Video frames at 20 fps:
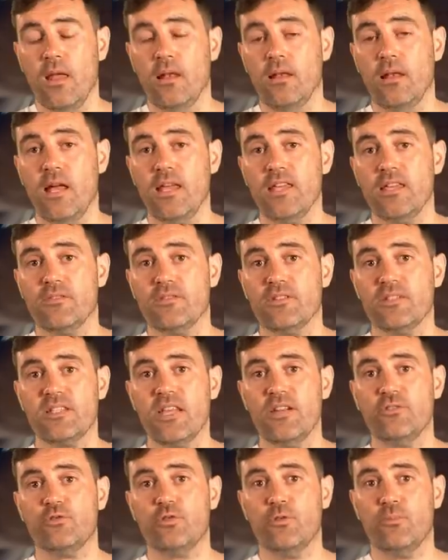Like the
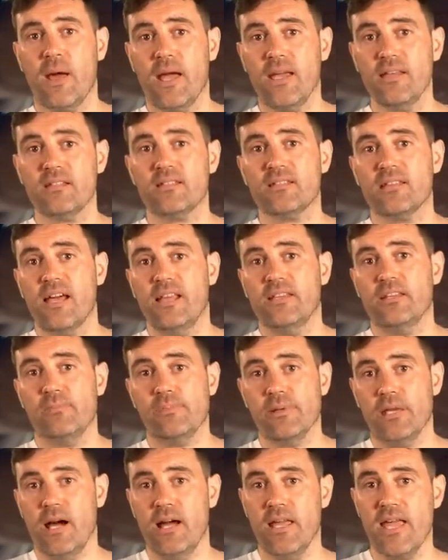central banks at the
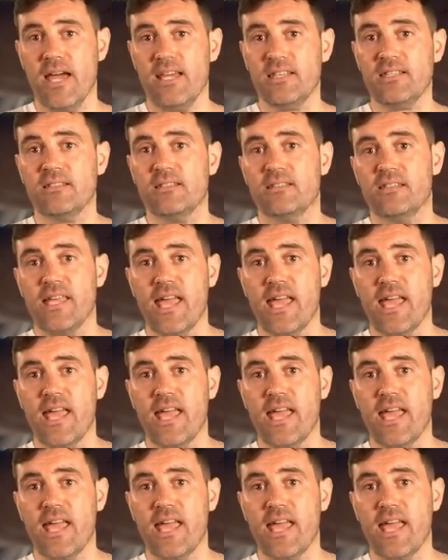BIS,